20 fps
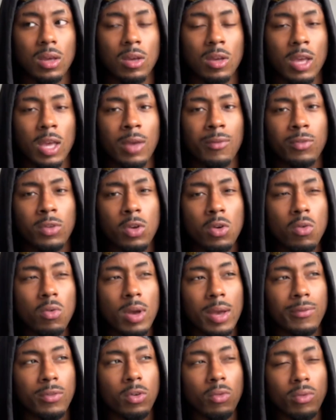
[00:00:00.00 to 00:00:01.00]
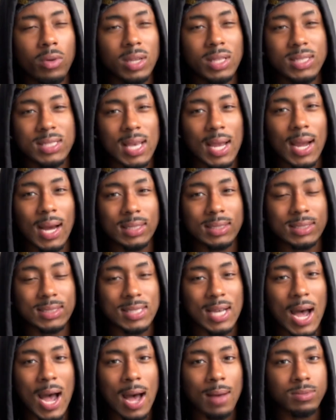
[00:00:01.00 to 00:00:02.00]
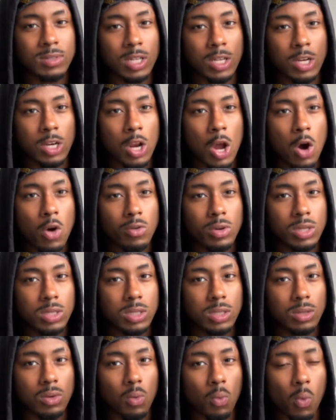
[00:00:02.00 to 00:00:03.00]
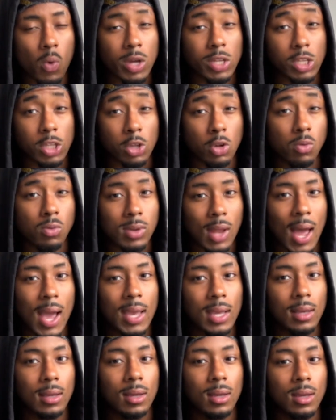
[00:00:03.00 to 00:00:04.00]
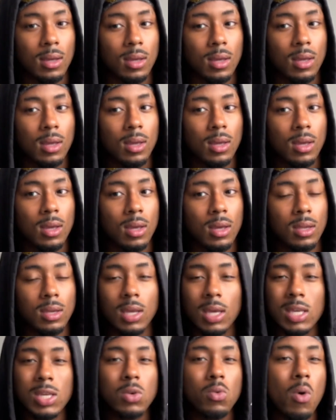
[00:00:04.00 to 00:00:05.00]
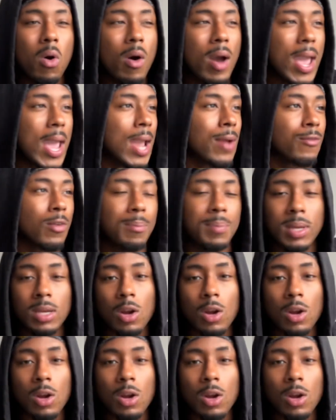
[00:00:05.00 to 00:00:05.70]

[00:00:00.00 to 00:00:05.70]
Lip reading: if you really take out the time to notice what you like, then you won't ever be